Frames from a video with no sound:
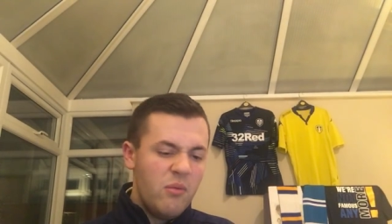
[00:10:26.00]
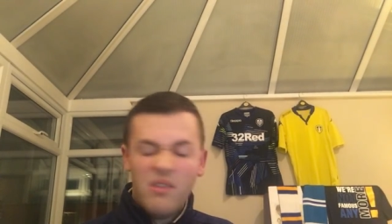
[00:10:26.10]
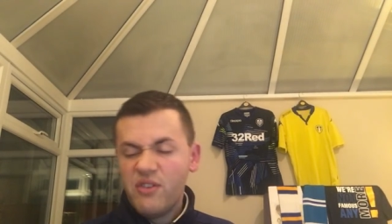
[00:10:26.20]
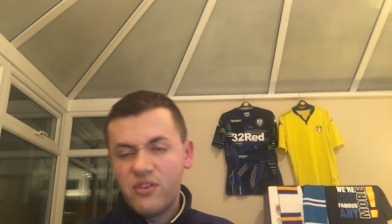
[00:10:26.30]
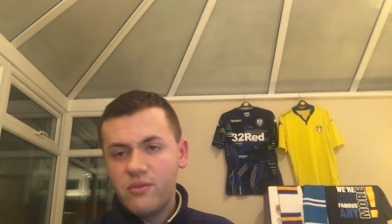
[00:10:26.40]

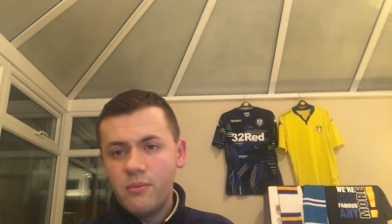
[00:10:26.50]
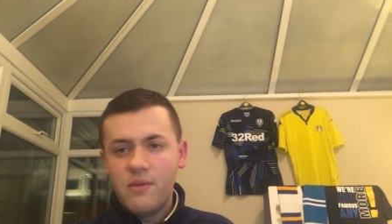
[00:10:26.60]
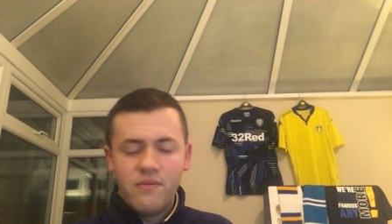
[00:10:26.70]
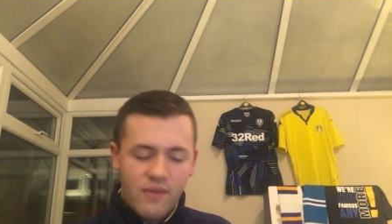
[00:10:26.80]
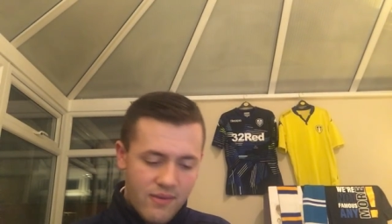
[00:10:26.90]

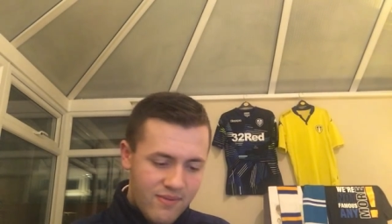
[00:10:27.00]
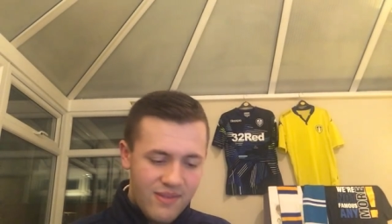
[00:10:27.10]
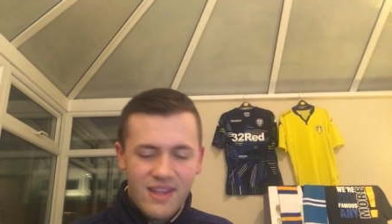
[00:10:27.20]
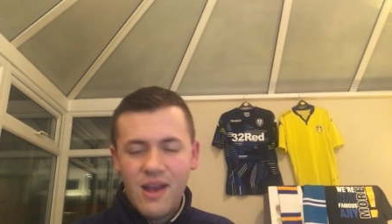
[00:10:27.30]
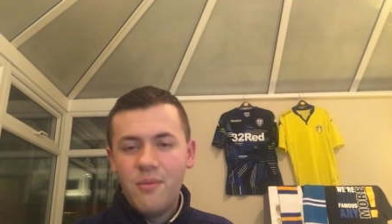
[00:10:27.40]

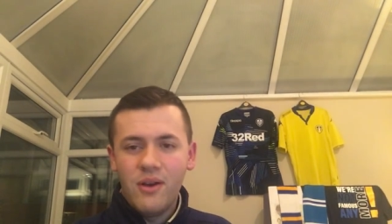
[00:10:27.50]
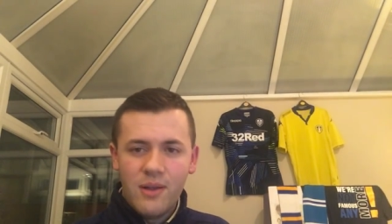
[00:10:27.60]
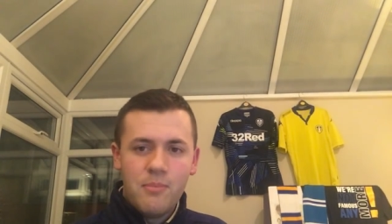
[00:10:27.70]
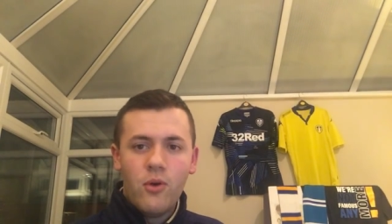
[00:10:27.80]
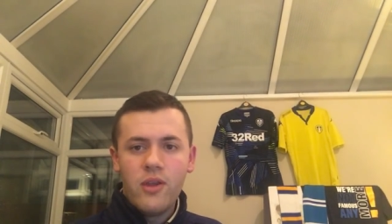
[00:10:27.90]
I'm not
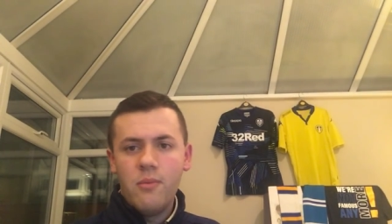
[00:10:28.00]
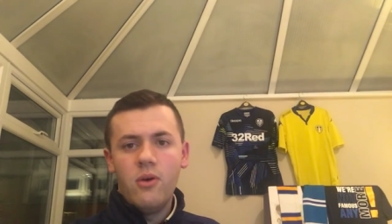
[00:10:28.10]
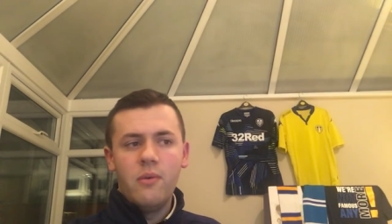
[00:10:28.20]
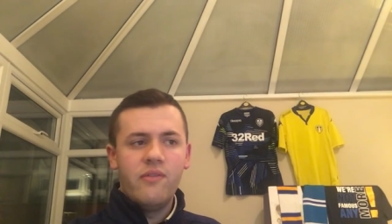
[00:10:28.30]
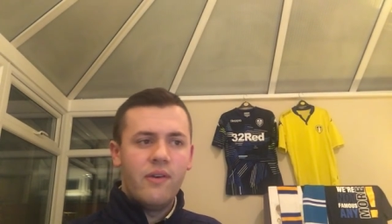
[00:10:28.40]
going to bore you
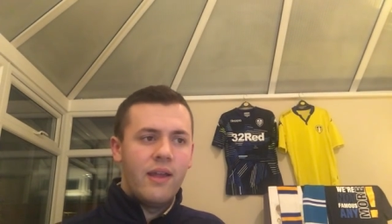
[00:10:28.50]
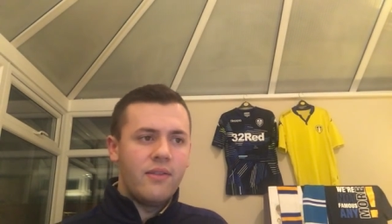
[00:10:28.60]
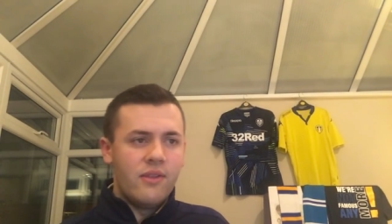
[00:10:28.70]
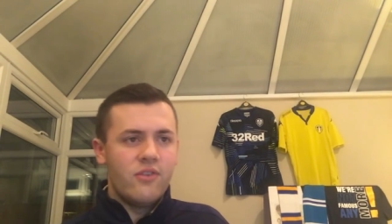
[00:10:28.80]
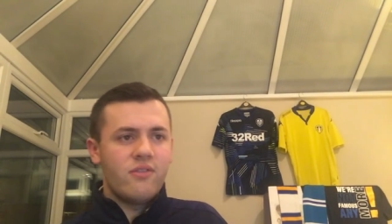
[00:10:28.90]
all with
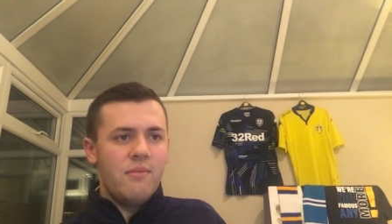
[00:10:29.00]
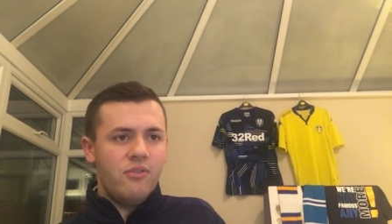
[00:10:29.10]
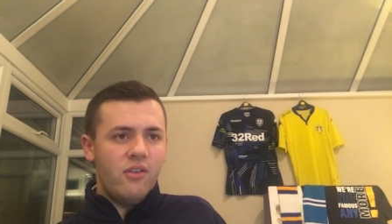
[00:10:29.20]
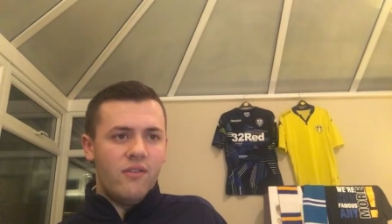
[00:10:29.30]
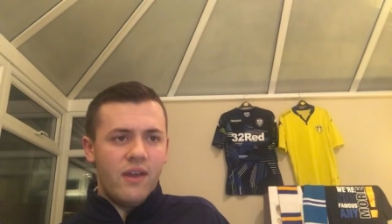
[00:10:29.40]
like the
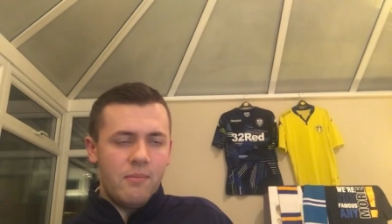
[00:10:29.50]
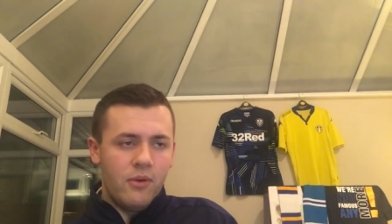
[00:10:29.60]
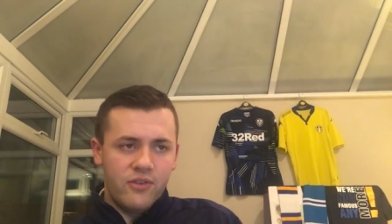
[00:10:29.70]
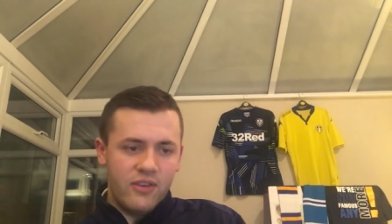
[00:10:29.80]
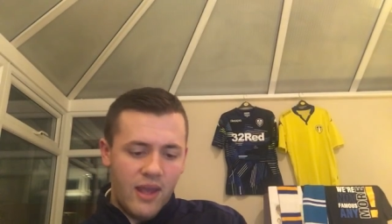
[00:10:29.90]
description of it,
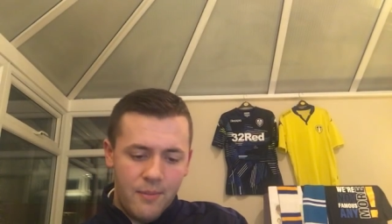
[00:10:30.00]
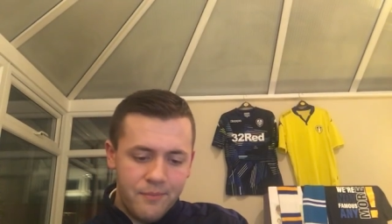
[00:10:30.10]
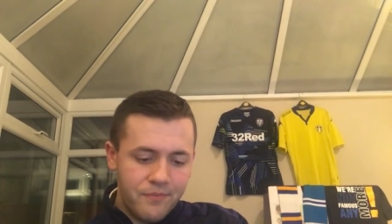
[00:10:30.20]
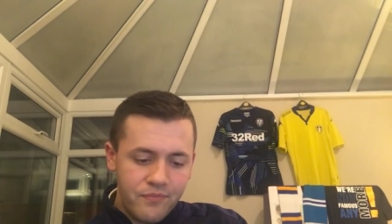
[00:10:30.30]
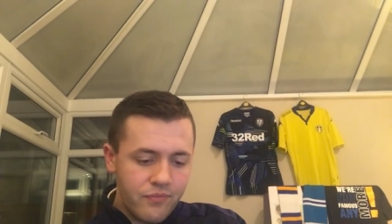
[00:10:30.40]
but
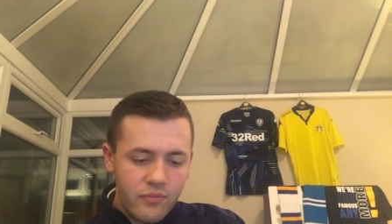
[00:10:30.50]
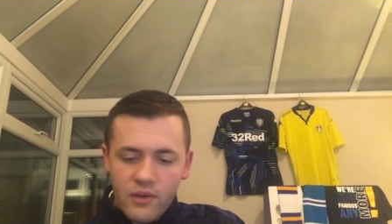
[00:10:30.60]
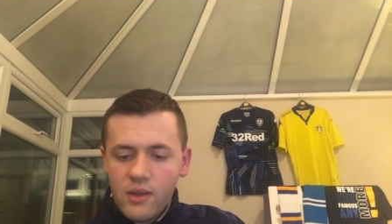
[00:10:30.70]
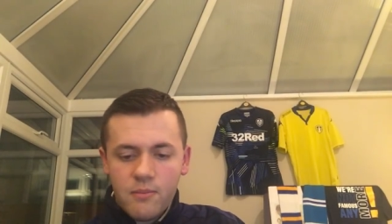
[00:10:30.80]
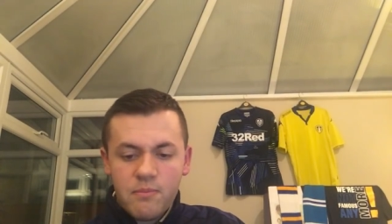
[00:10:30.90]

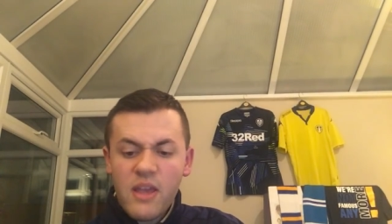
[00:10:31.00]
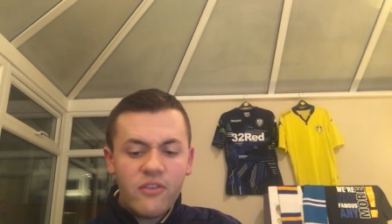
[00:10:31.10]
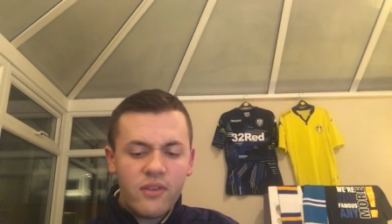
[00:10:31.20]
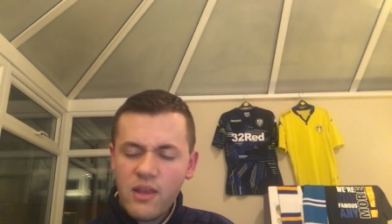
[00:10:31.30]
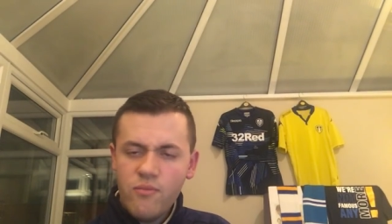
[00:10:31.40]

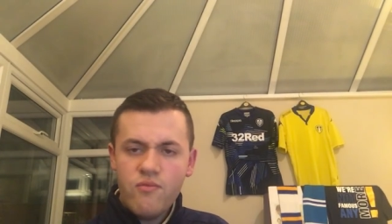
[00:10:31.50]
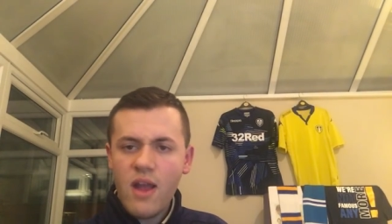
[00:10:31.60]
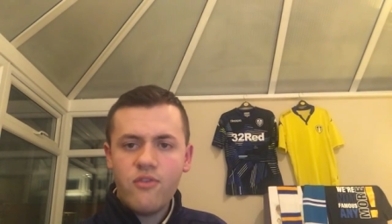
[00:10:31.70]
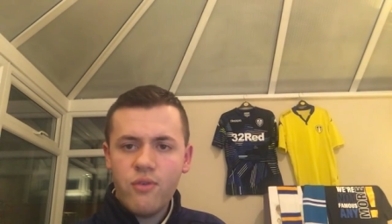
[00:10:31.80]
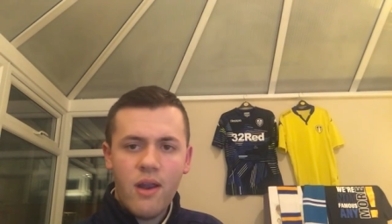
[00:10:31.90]
basically
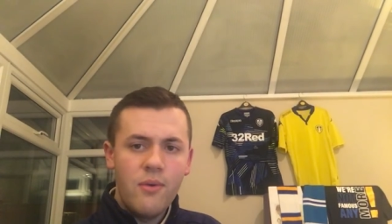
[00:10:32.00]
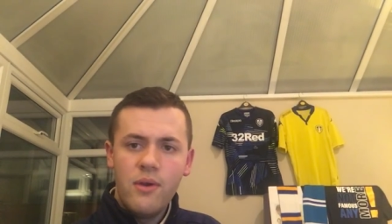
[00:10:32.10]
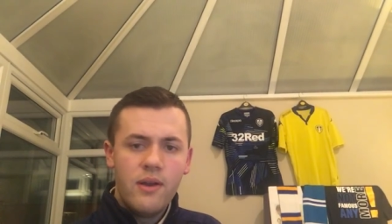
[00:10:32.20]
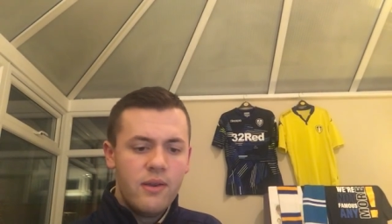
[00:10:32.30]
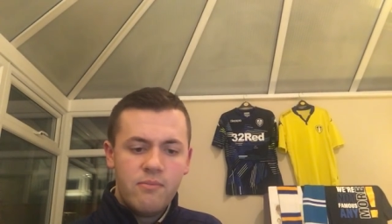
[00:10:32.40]
retro,
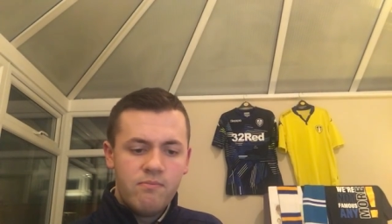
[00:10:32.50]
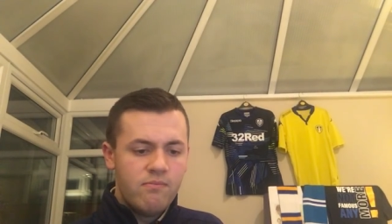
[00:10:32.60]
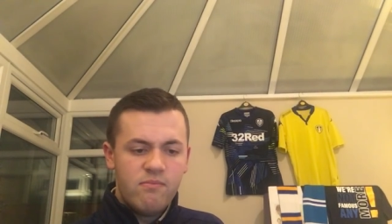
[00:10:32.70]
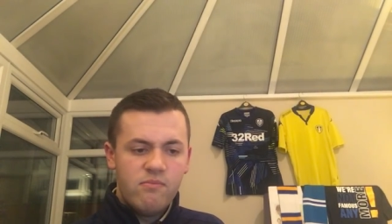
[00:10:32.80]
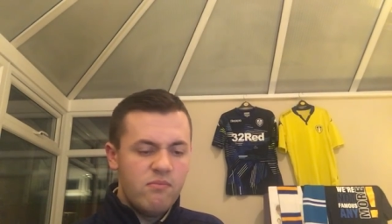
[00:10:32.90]

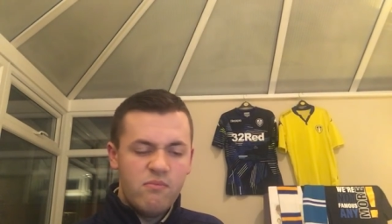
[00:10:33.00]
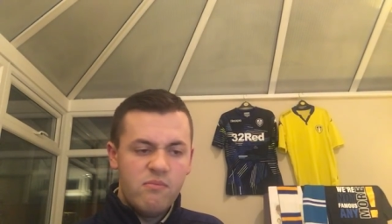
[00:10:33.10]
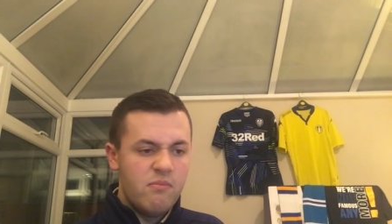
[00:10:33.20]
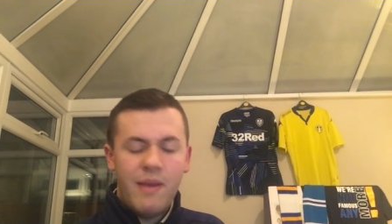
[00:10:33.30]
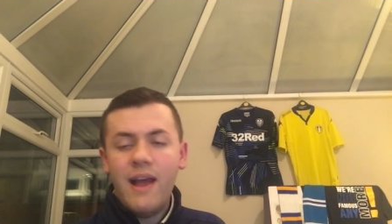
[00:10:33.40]

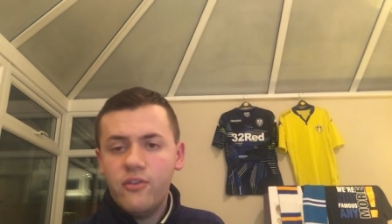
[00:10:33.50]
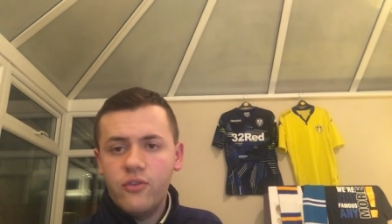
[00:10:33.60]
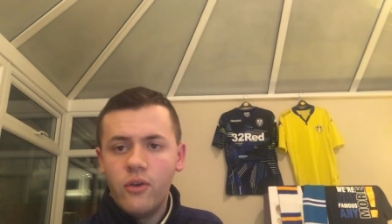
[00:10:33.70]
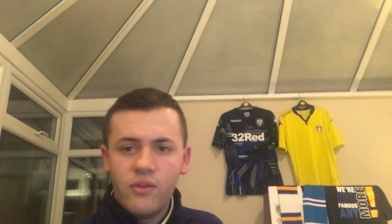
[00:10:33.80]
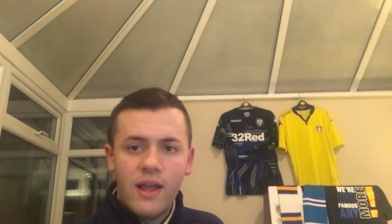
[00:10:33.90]

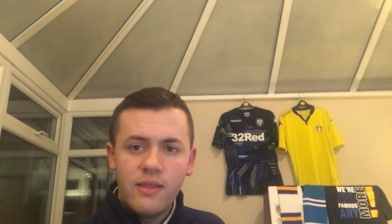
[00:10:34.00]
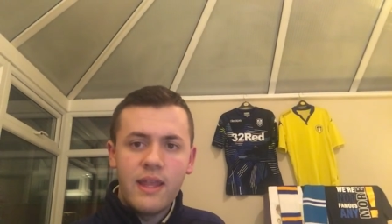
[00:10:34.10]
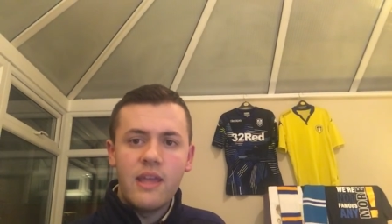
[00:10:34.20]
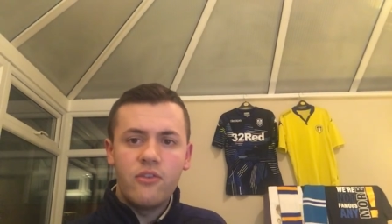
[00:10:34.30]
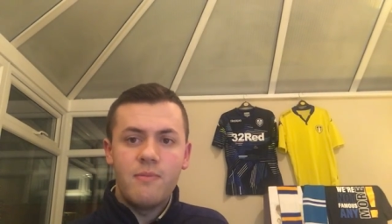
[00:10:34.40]
past sort of like
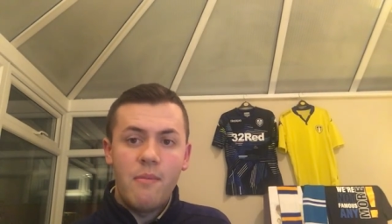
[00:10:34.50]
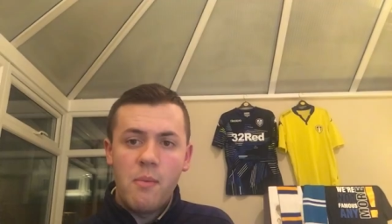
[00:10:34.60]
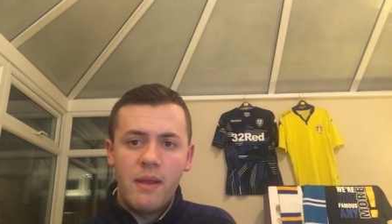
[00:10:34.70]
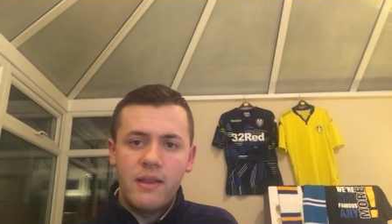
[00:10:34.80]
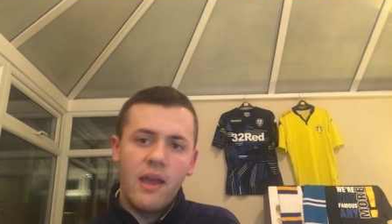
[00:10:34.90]
Leeds
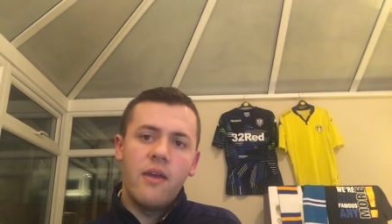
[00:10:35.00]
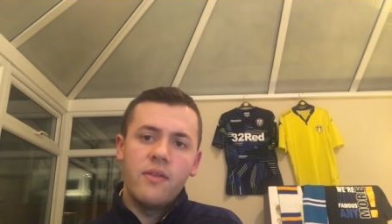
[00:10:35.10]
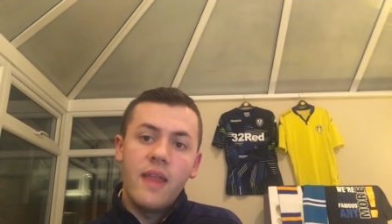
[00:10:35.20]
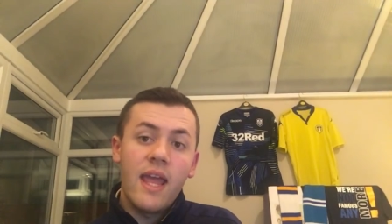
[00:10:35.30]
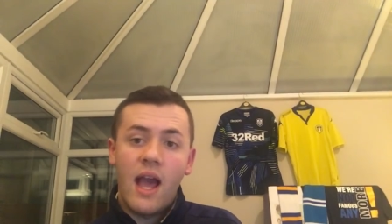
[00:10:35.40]
memorabilia,
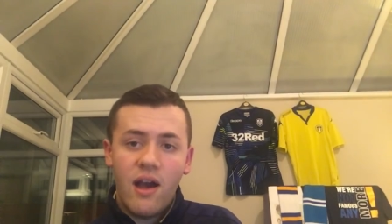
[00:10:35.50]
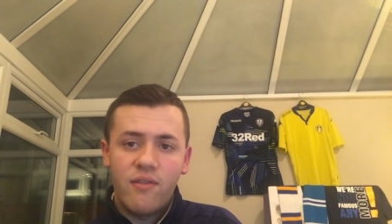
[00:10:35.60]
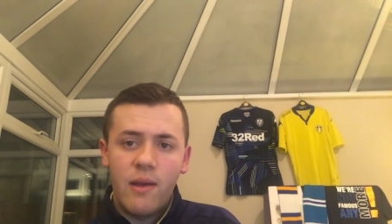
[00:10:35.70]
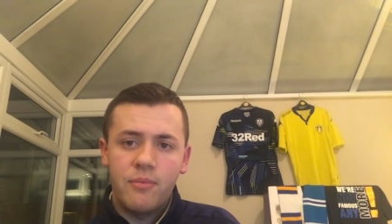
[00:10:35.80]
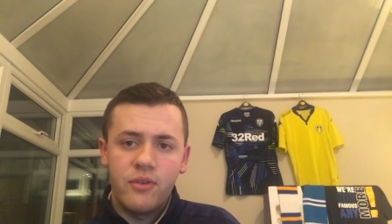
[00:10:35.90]
they
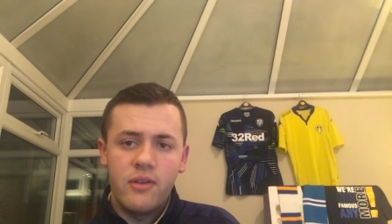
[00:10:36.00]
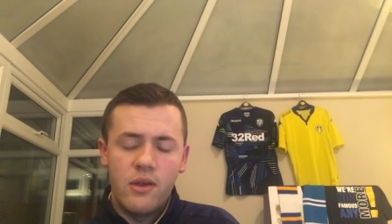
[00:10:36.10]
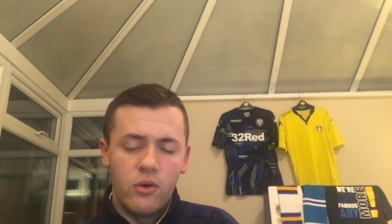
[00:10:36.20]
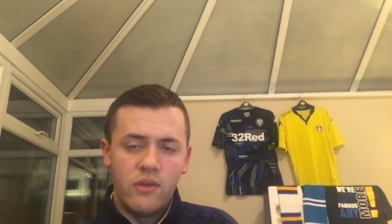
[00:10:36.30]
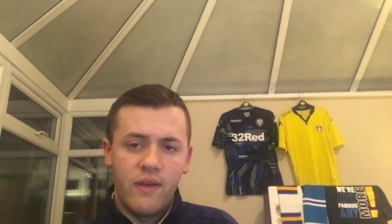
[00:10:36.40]
have
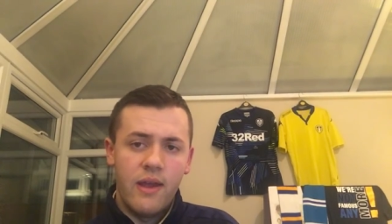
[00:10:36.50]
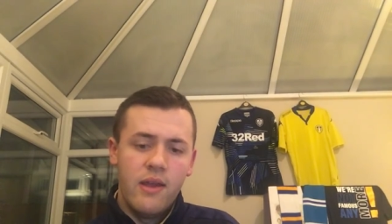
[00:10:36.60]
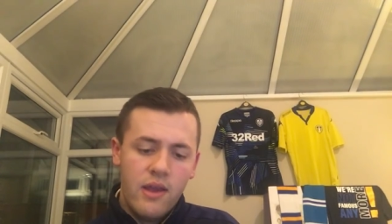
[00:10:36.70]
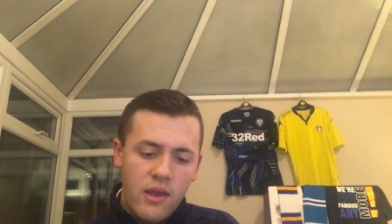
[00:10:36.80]
absolutely all of it.